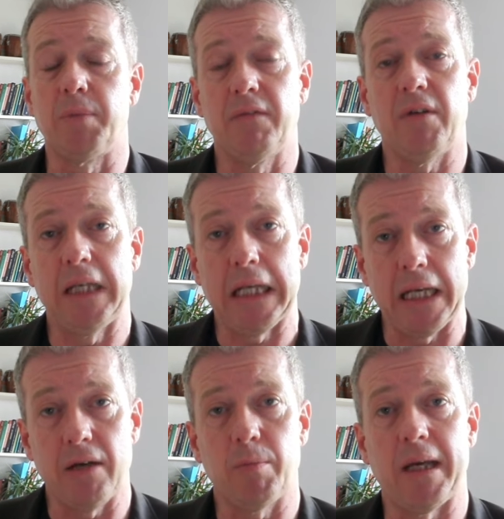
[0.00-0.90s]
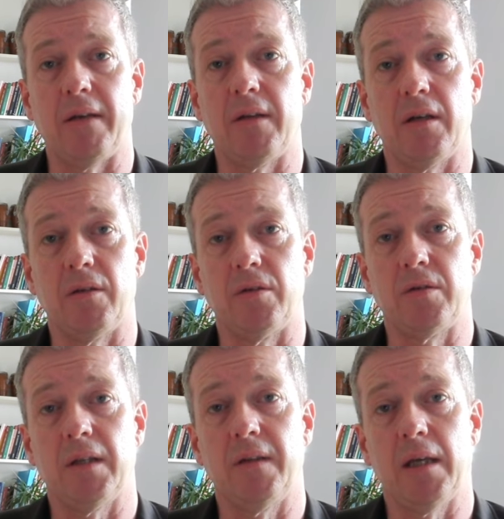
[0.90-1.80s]
being very clear about
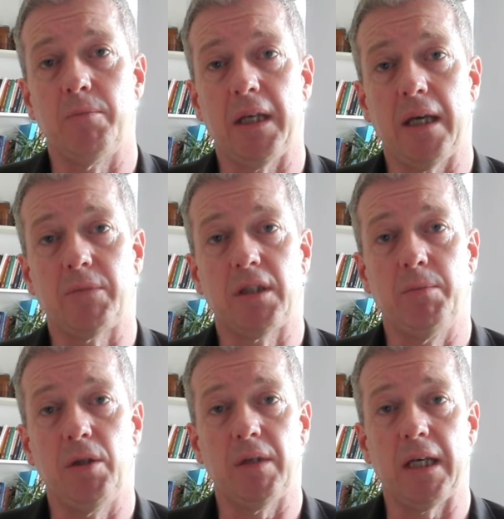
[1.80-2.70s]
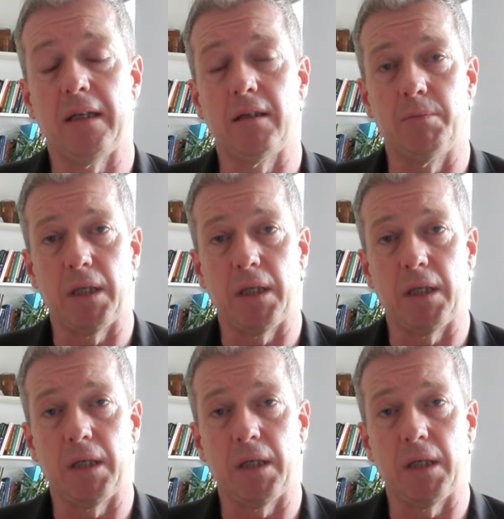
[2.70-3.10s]
those, and then being able to communicate them.